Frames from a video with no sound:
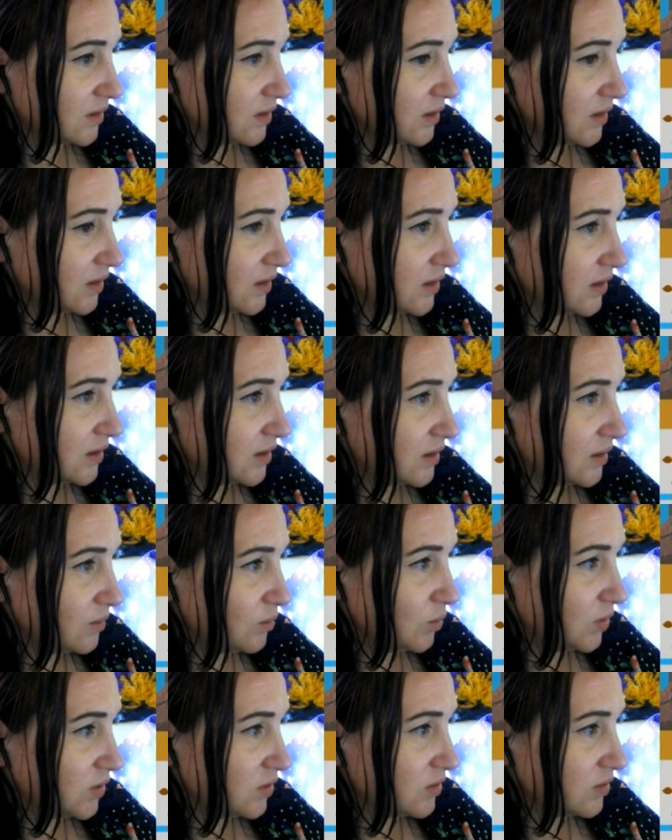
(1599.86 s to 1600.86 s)
I'm
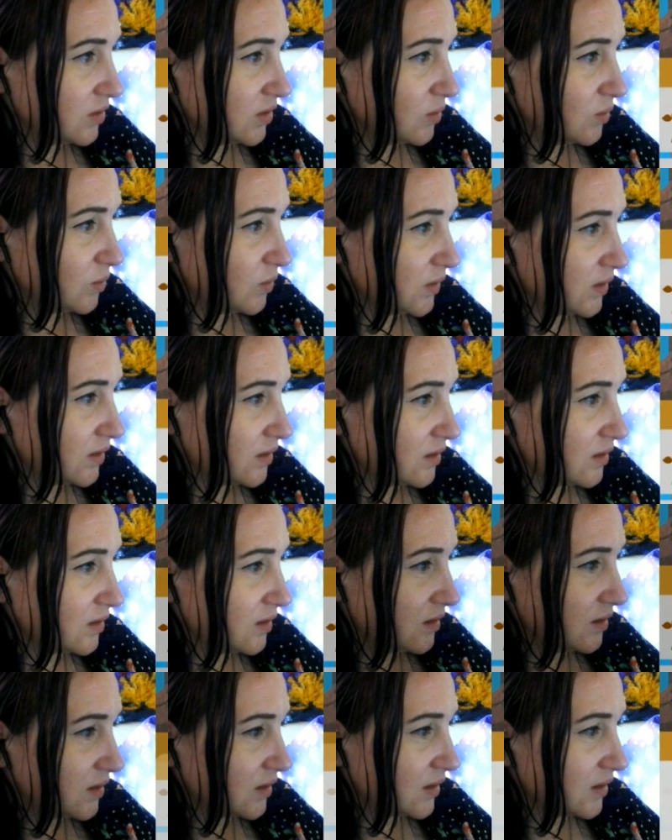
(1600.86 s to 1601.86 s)
wondering whether
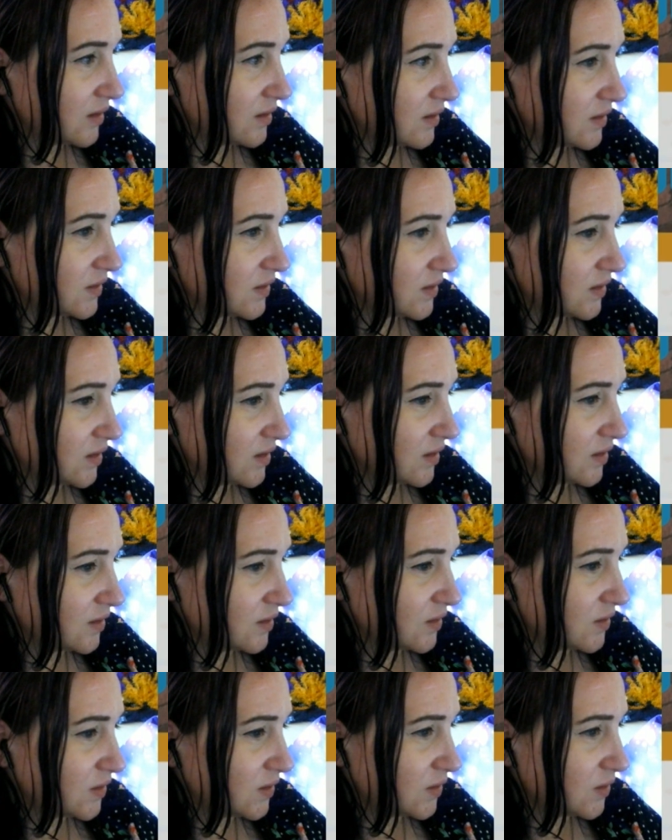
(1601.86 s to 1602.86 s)
I can assign her
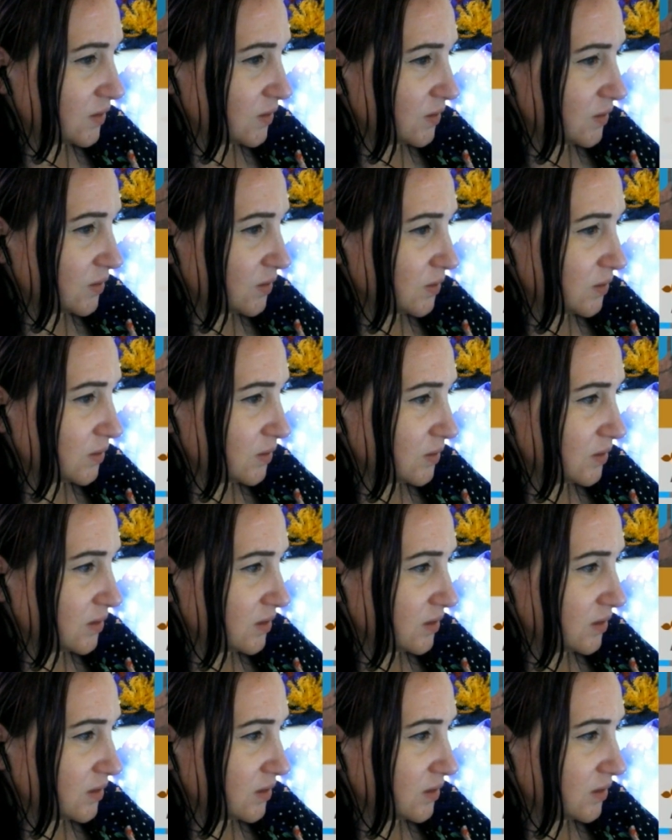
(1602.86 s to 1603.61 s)
to